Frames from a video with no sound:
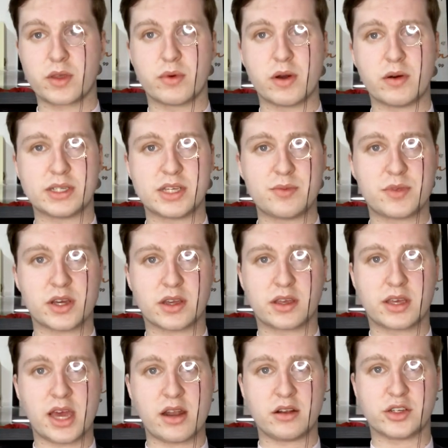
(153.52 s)
no, I seem to
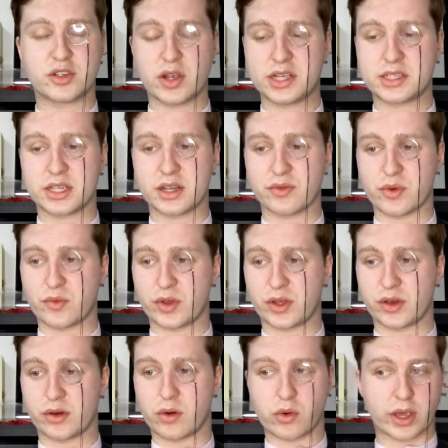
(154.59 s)
get undressed in every
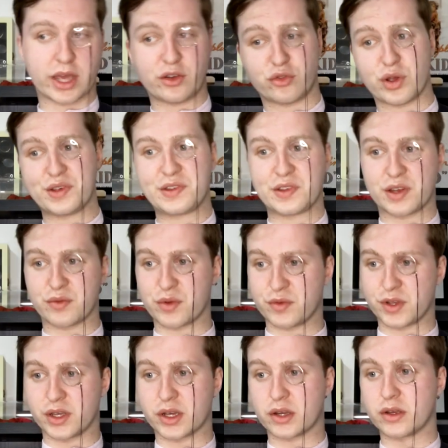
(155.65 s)
video, or get dressed in every
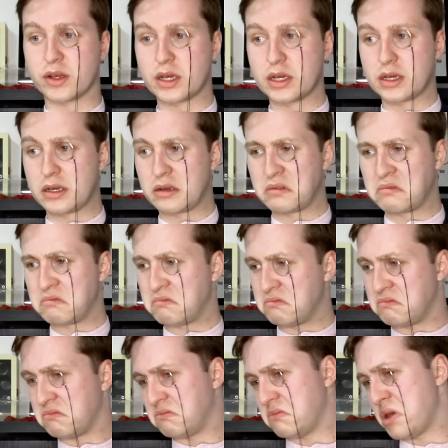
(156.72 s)
video.
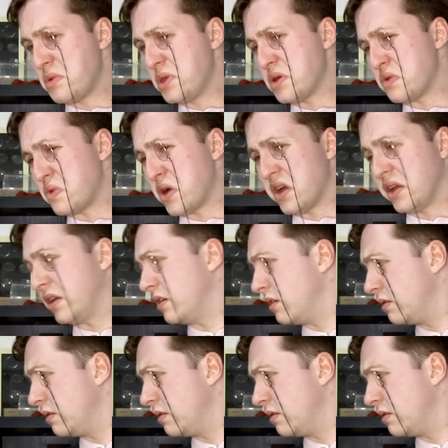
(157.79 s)
Maybe they're right.